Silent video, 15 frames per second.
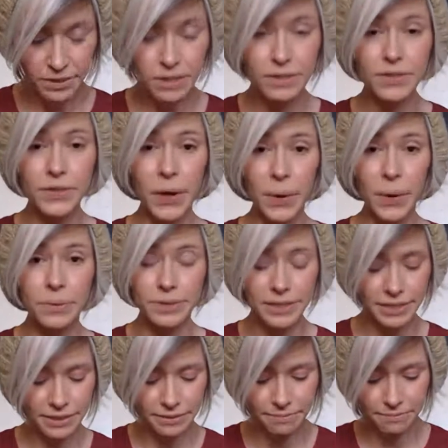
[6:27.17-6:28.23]

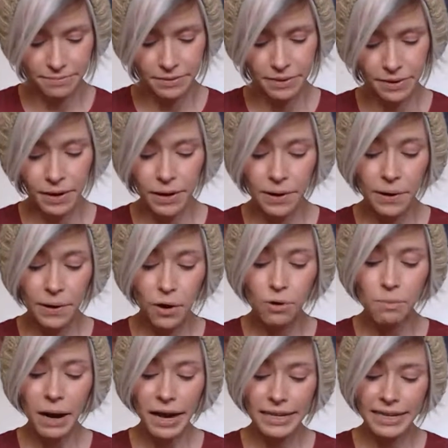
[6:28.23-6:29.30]
Note.
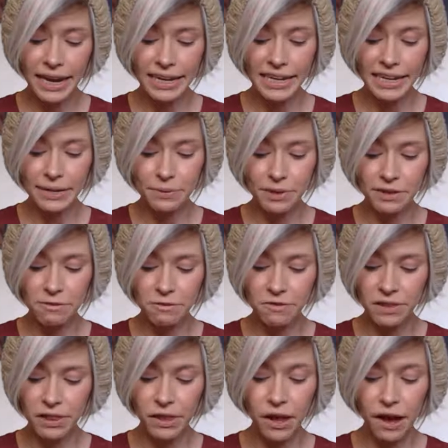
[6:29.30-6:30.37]
Oma Neri would have
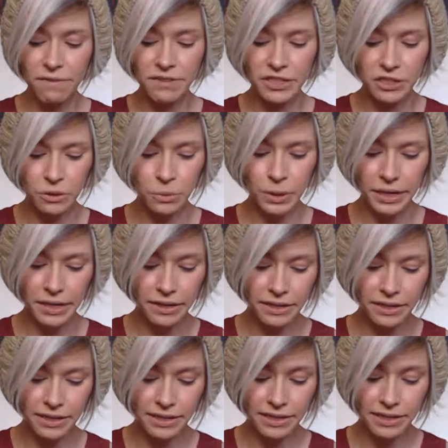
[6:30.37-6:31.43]
loved your
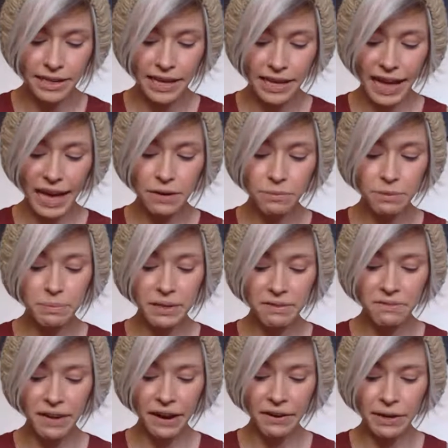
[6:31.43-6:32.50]
work and would be
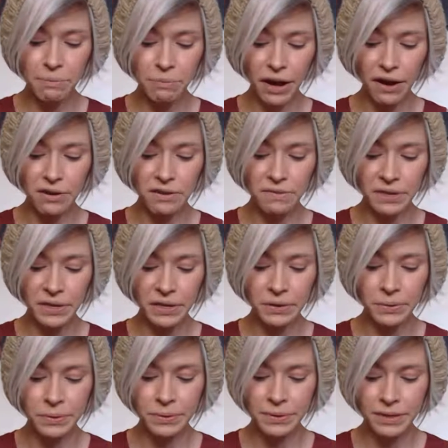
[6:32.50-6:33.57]
very proud of
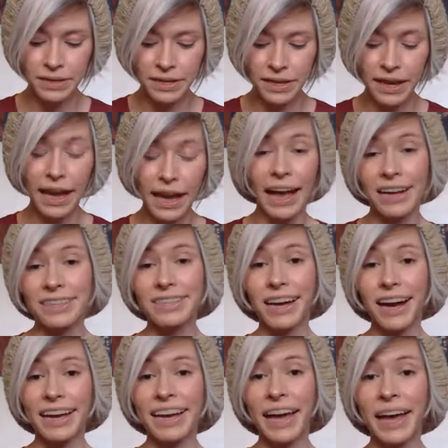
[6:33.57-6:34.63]
you, as
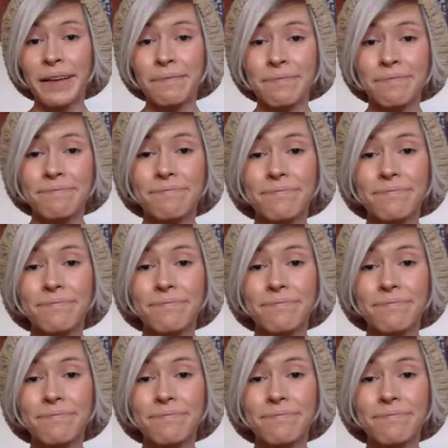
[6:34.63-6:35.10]
I am.